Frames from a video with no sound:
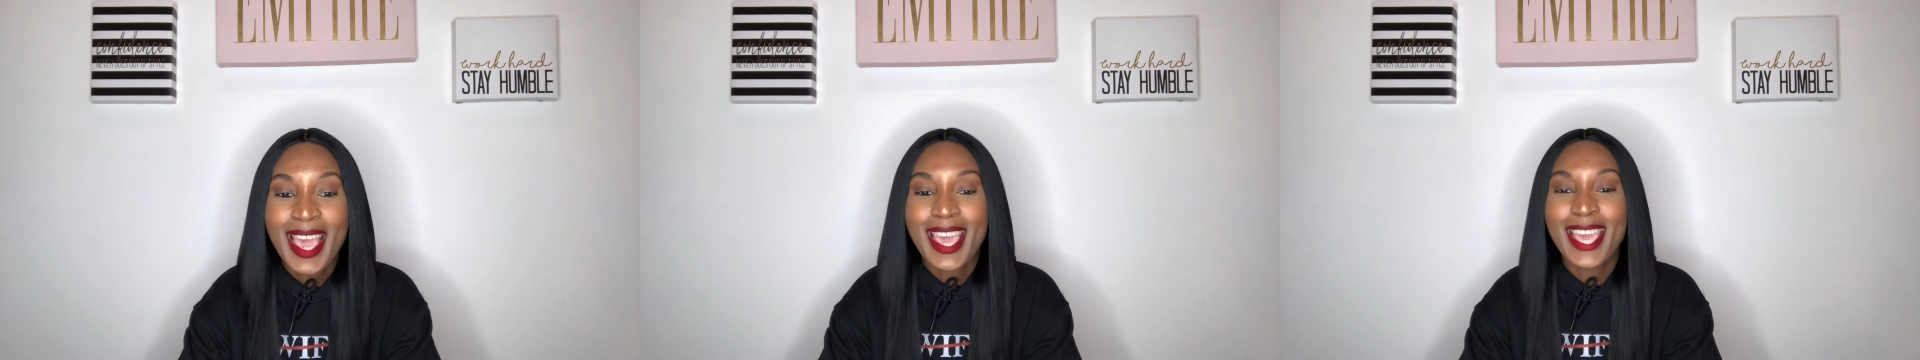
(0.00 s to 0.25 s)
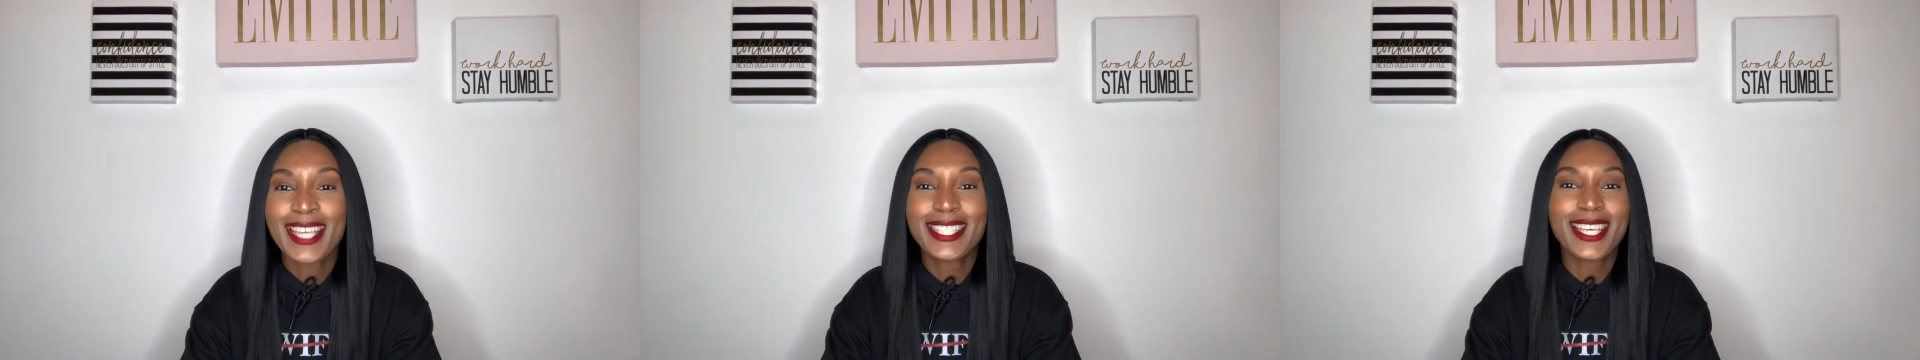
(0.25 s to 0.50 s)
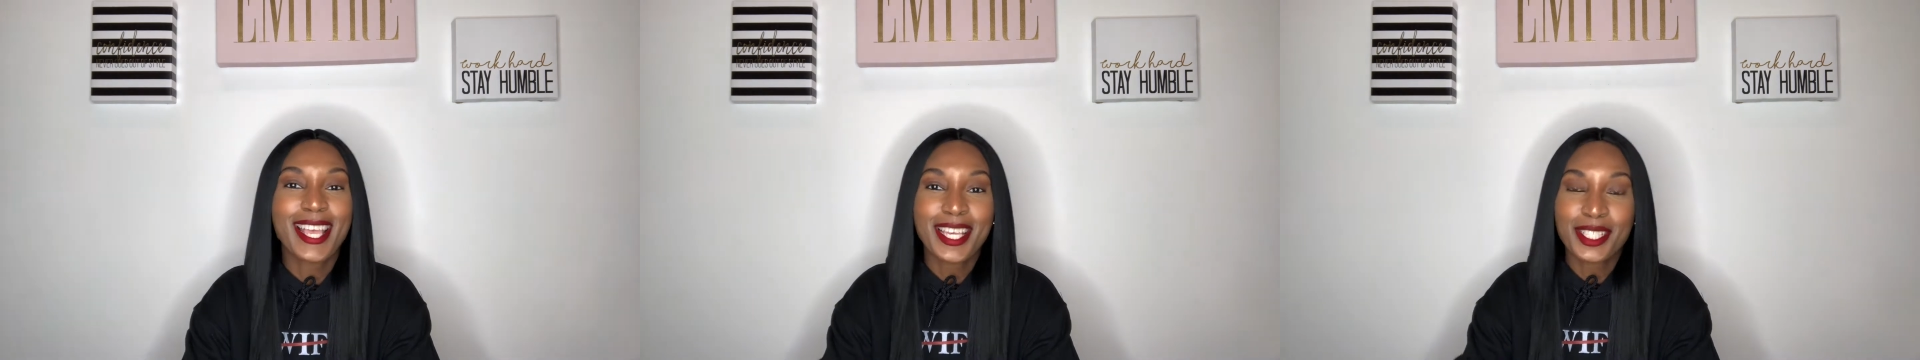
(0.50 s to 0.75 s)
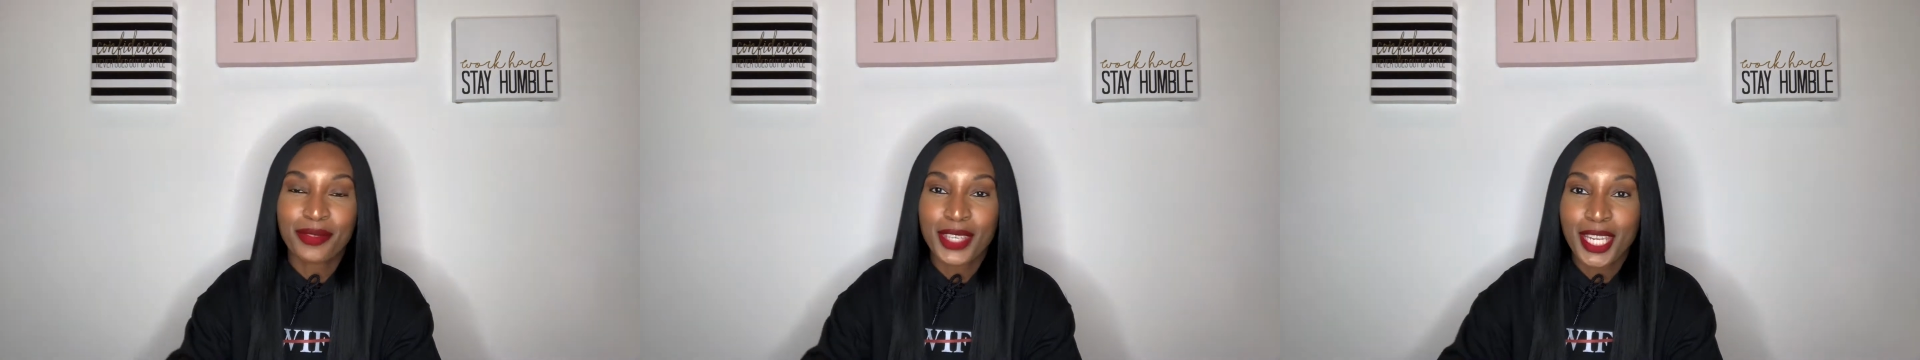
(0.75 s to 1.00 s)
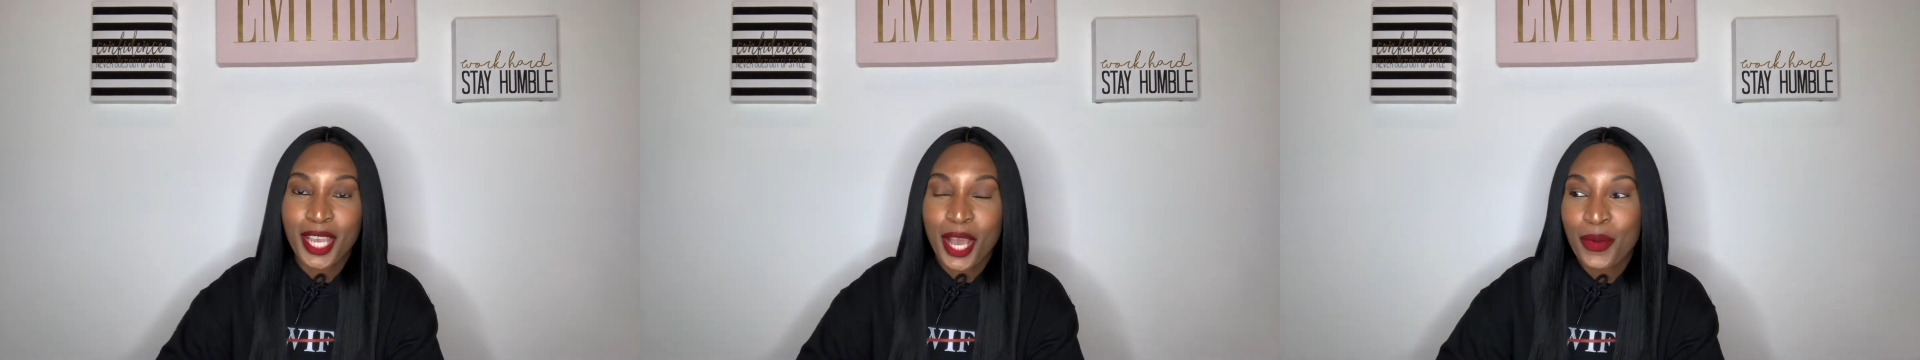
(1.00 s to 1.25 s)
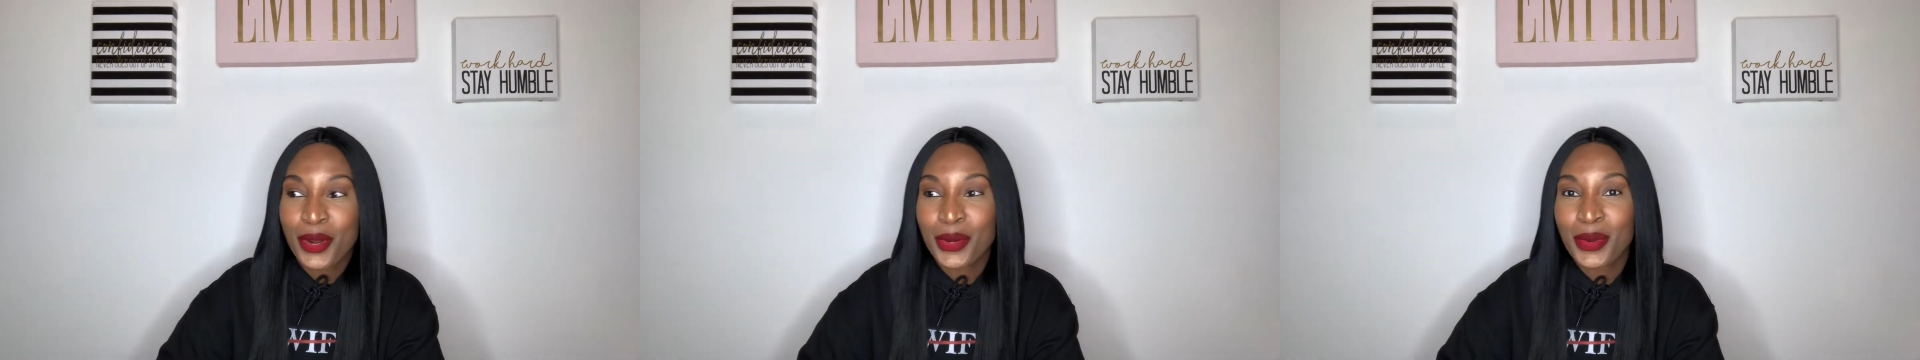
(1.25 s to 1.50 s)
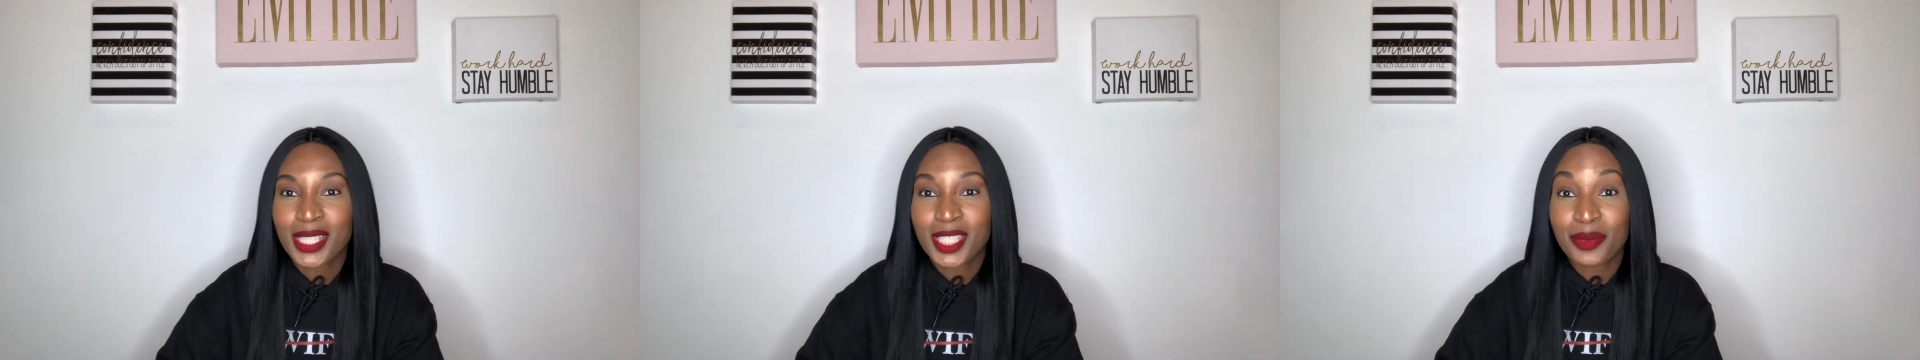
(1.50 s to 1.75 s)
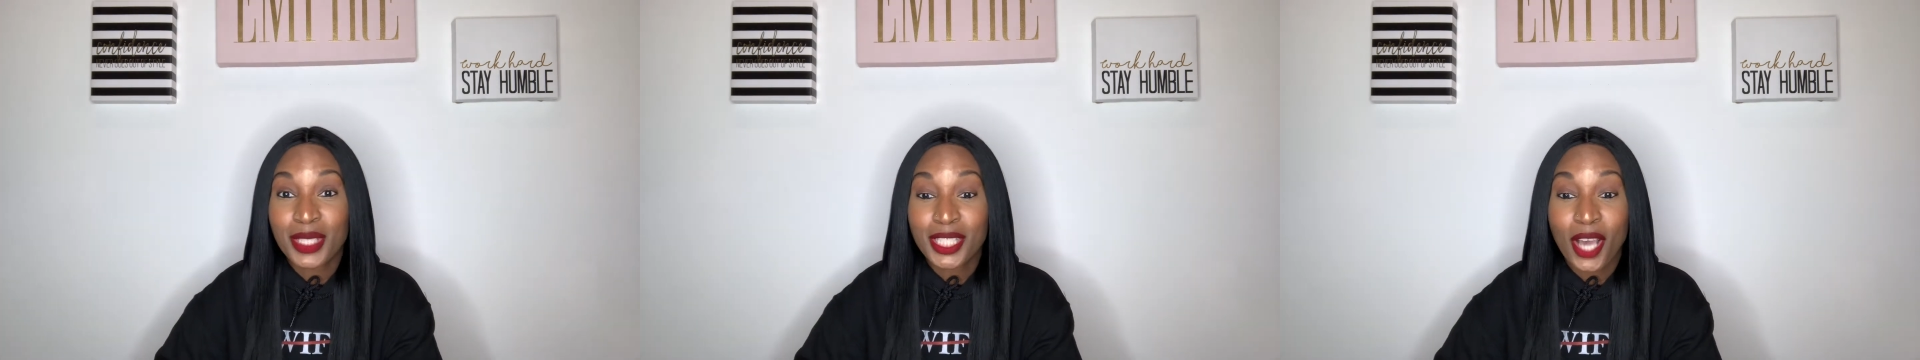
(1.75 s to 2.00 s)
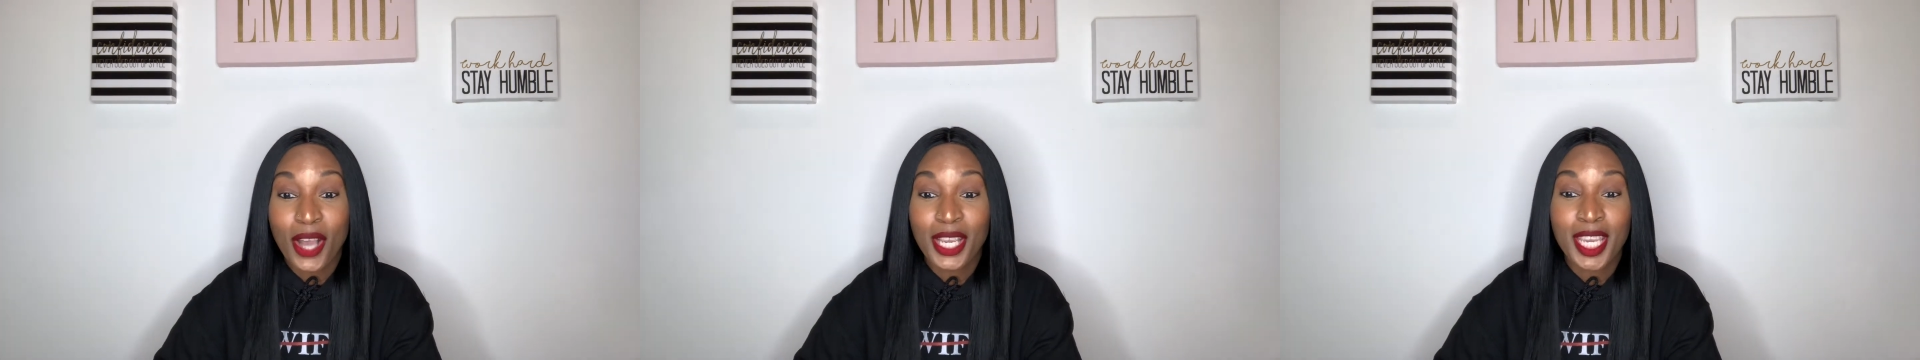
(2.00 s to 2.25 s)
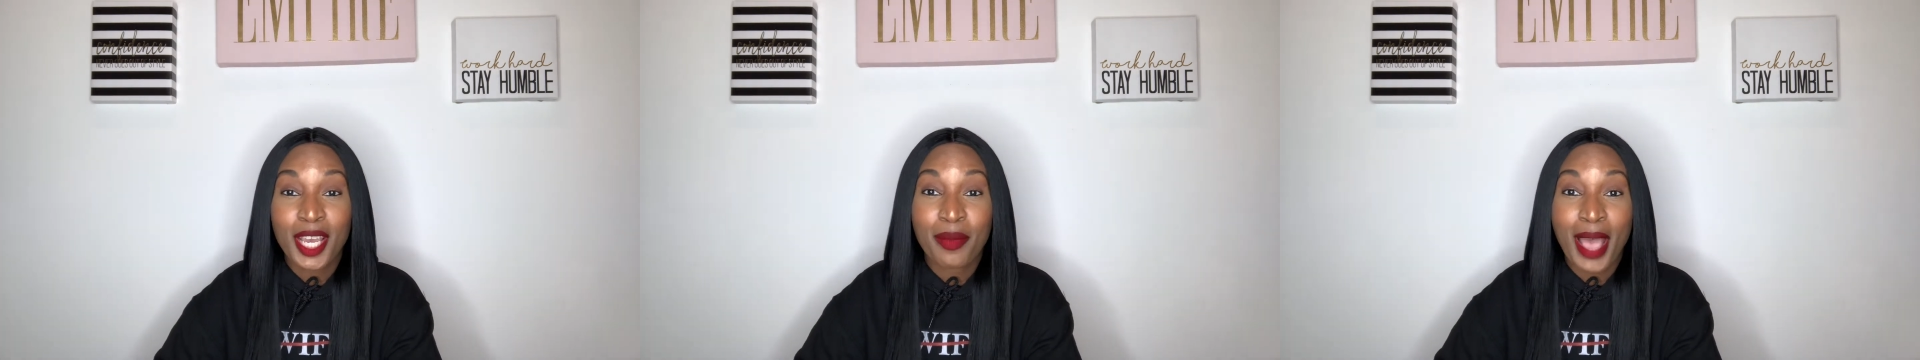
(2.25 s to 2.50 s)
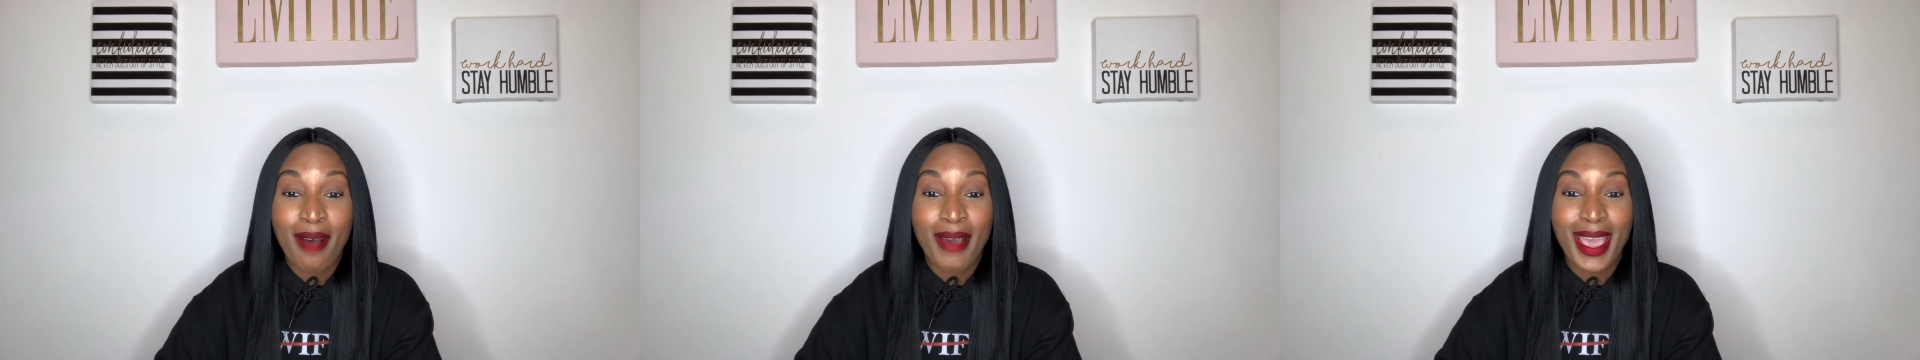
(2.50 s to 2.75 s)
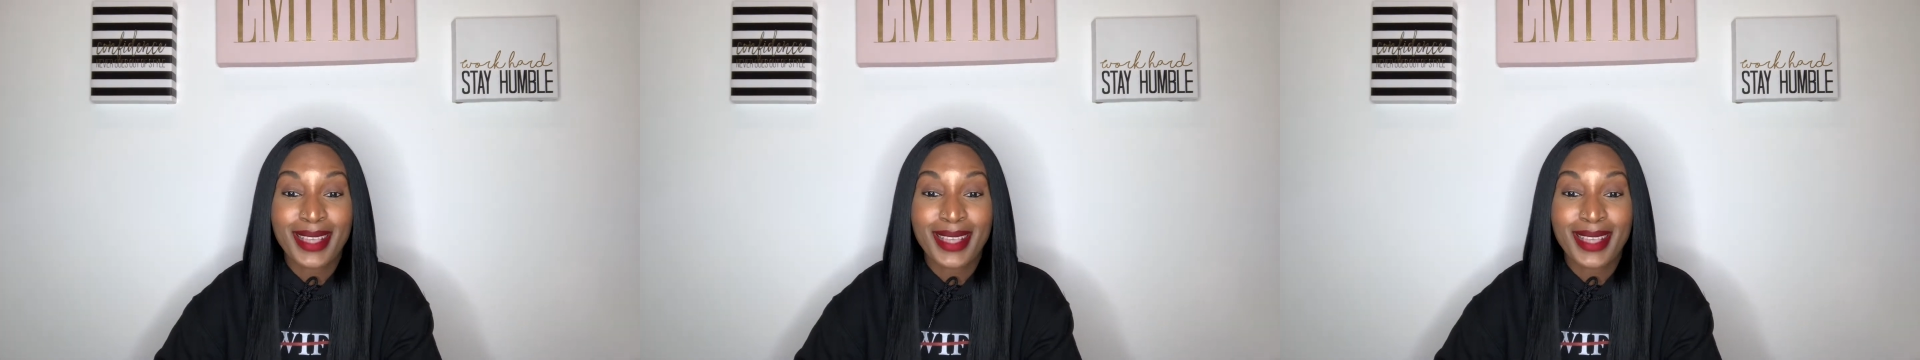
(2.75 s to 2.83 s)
In today's video, we're going to be talking about